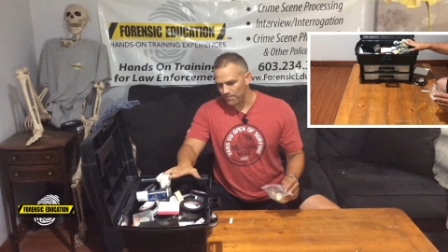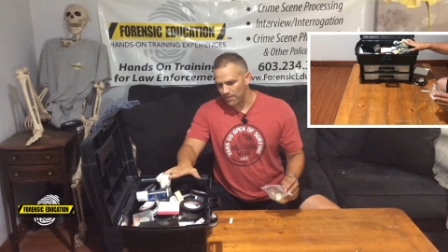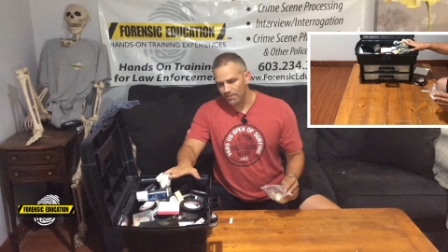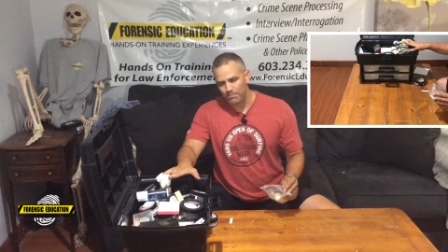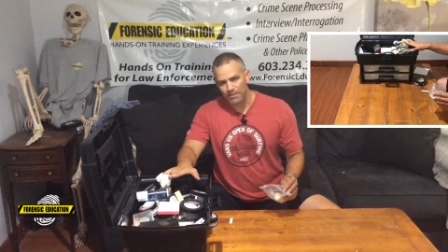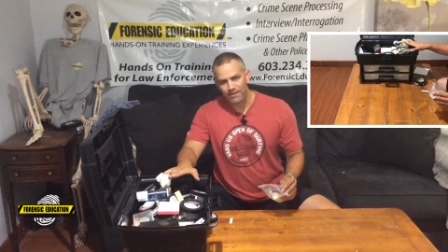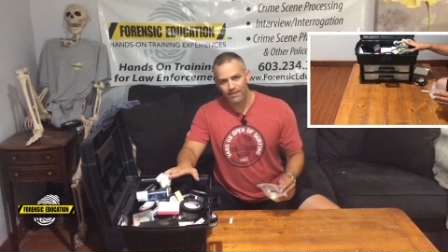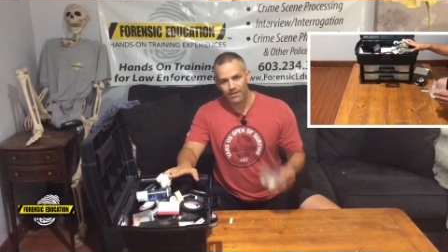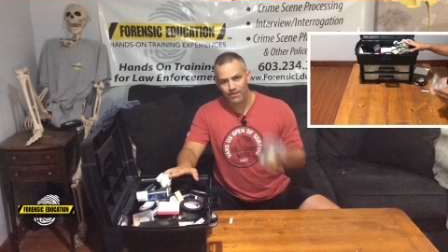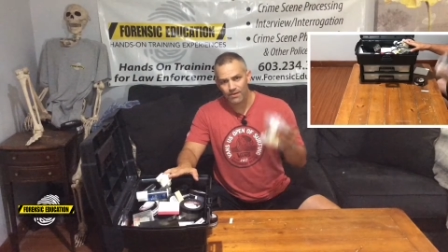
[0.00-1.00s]
the bin
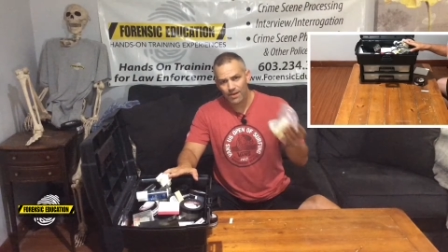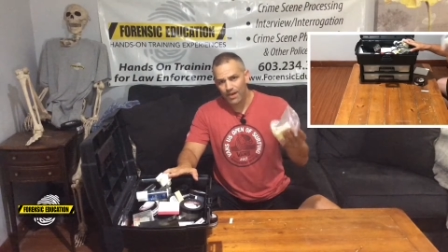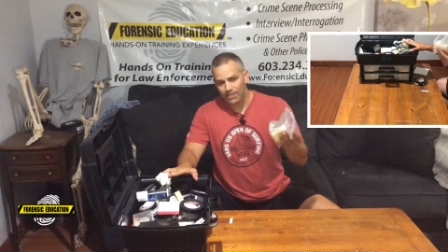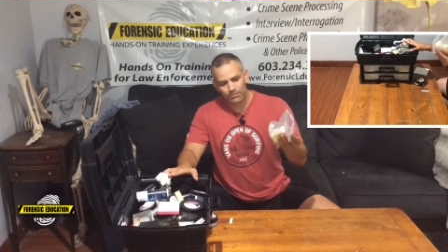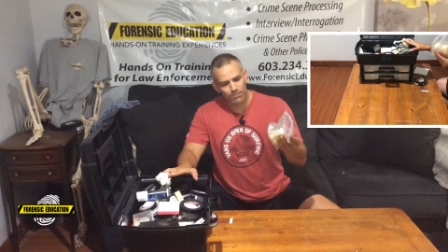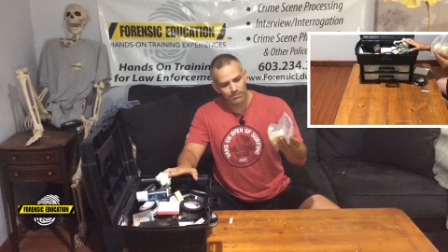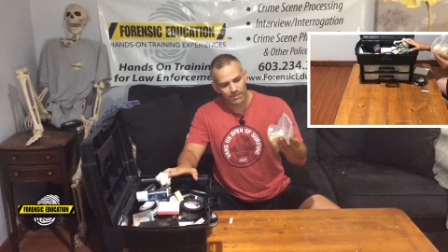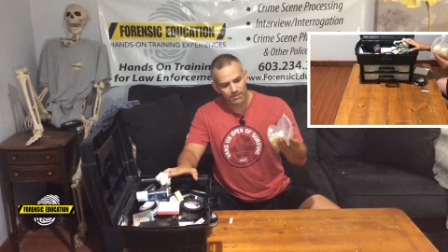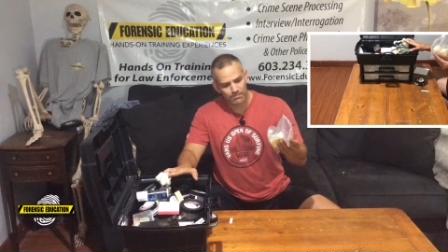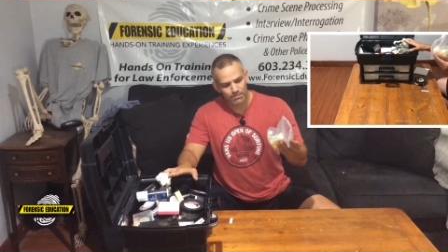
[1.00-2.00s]
here, I just put them
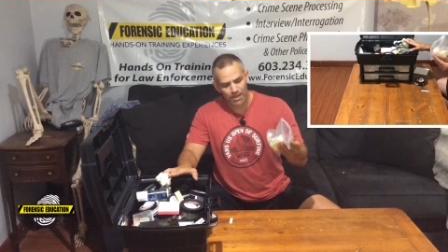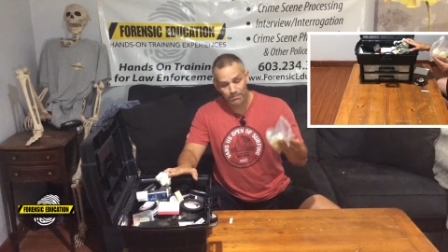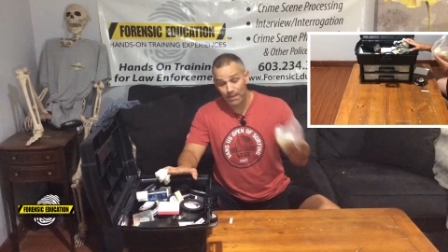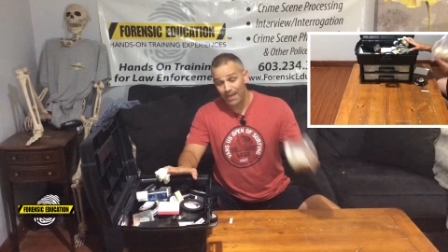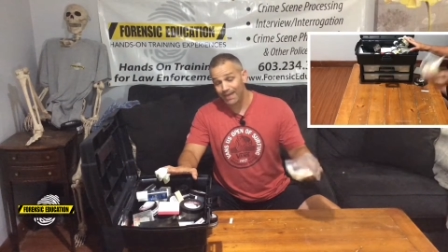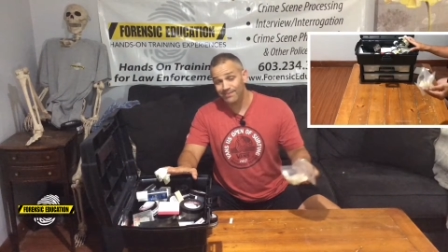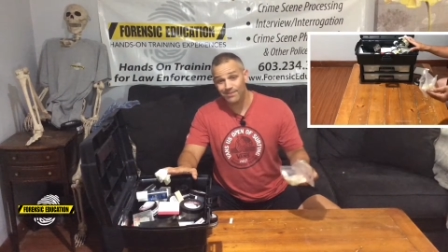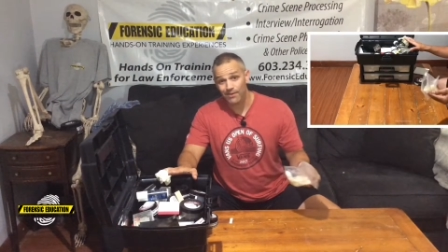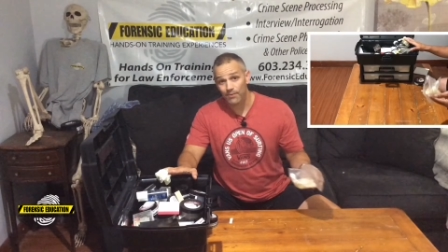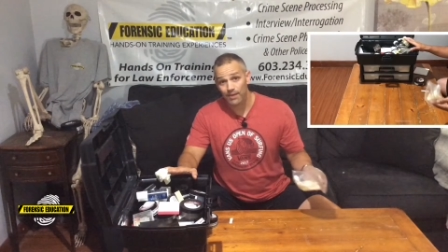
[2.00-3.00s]
in a Ziploc bag
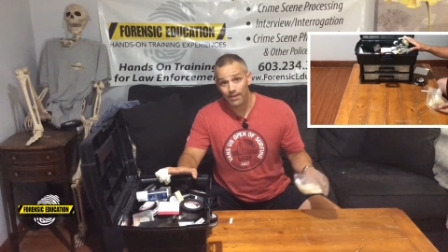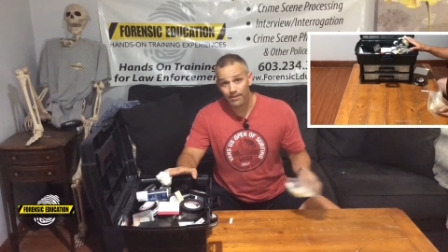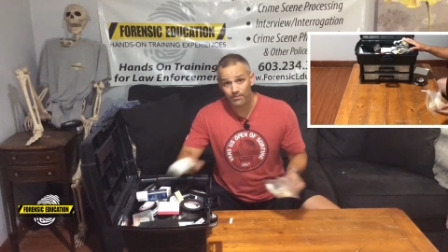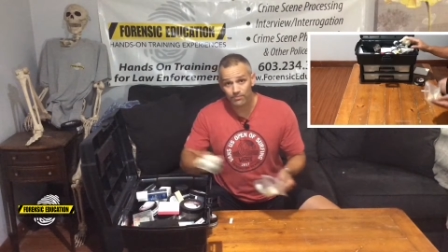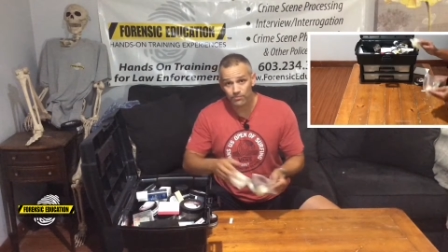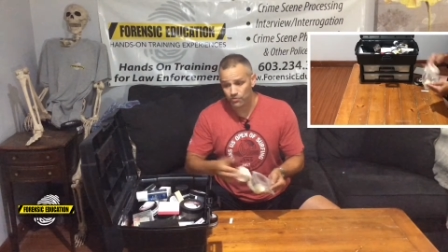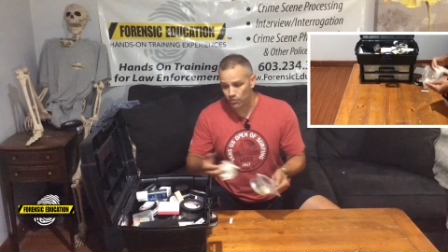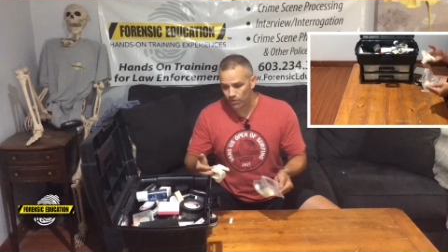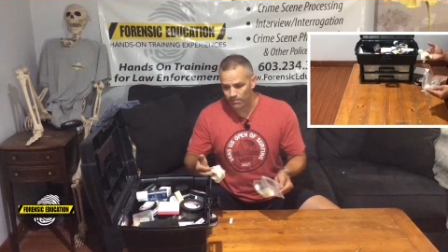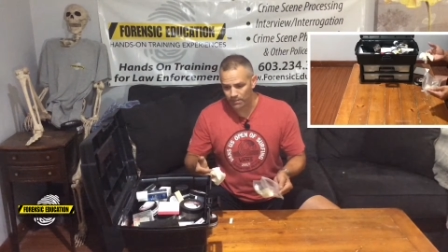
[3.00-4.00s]
so that way I can
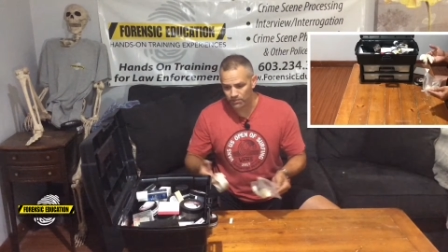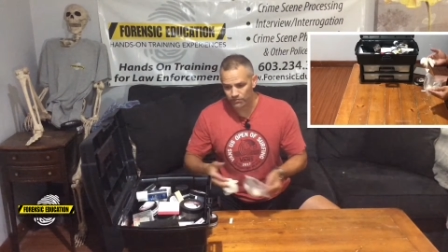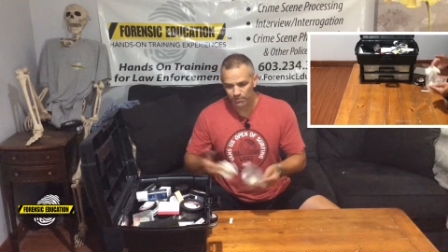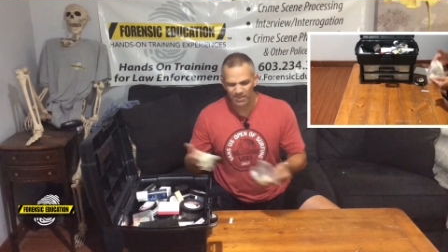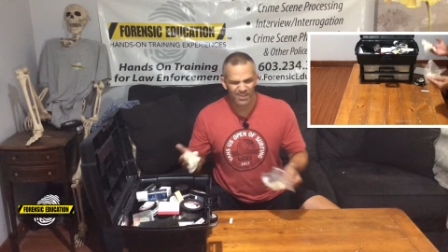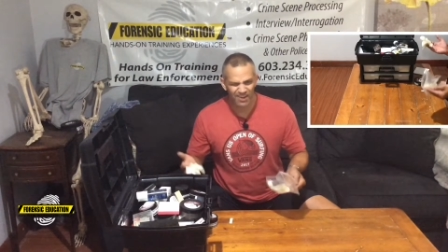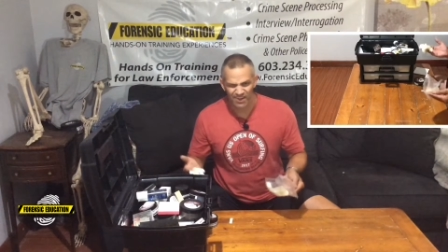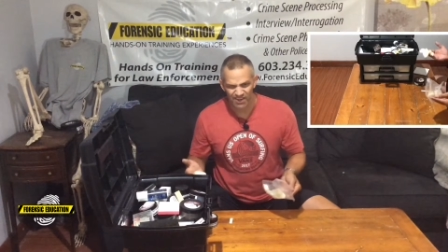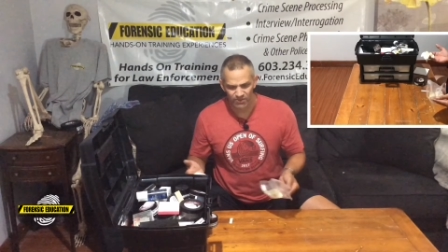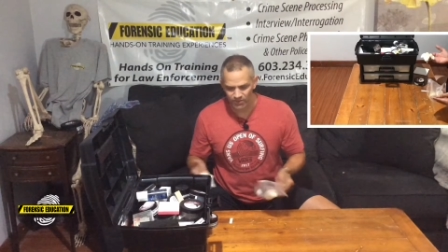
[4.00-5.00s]
store a bunch of them in there
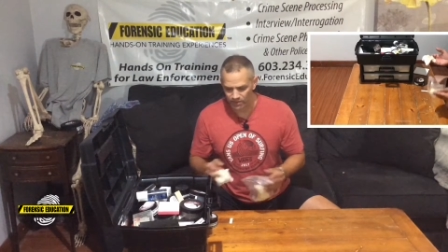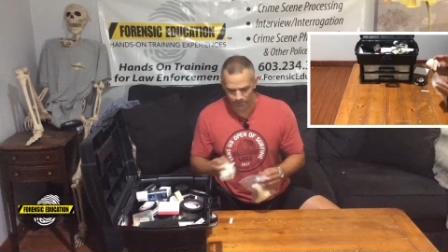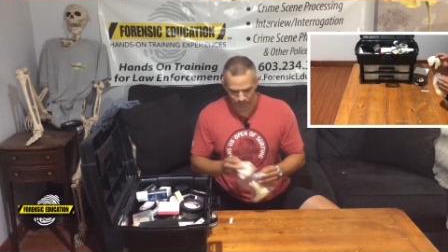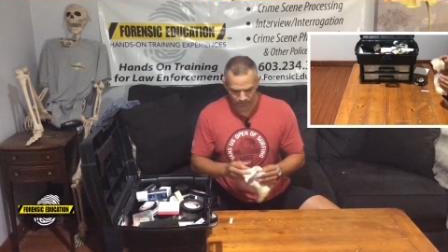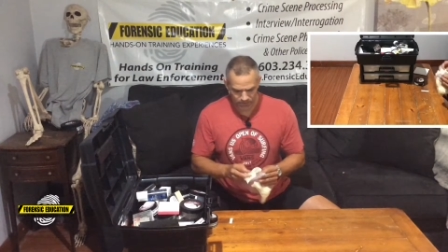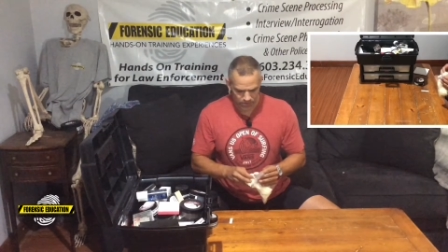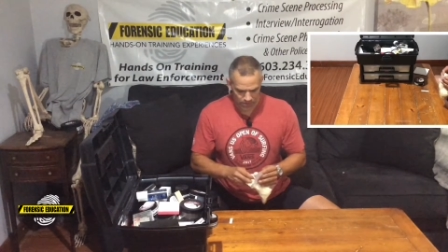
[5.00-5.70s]
and I don't need the box.